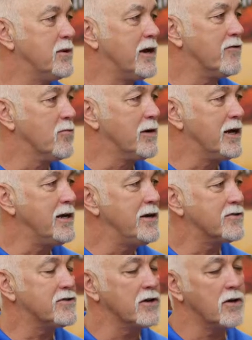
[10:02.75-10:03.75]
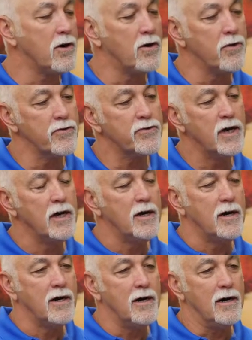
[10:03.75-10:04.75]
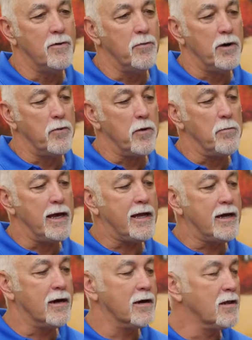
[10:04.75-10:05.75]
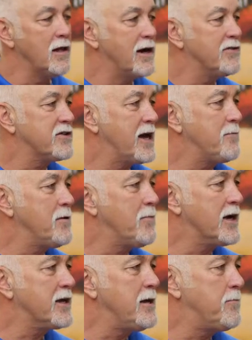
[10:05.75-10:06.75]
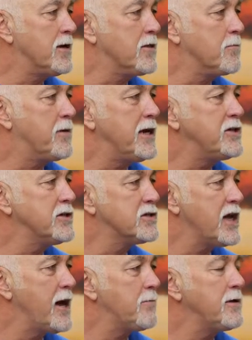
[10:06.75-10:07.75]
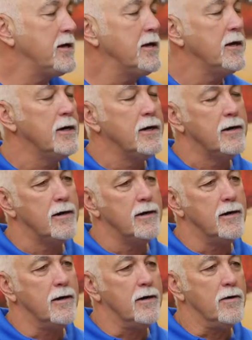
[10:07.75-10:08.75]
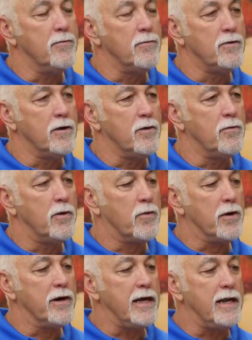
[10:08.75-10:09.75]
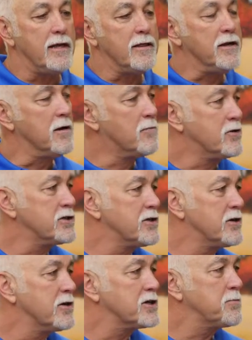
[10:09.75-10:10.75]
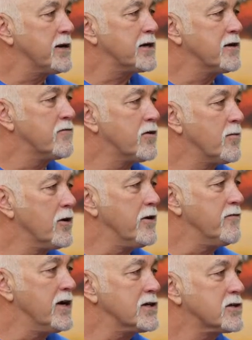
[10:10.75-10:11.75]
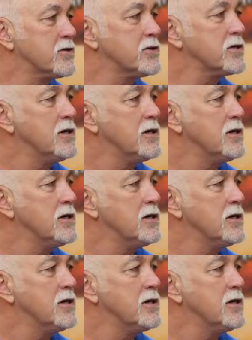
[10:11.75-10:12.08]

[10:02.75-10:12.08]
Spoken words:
when everybody hits their goals, when we're making our clients happy by keeping their patients happy, when we're hitting the numbers that are expected from our investors.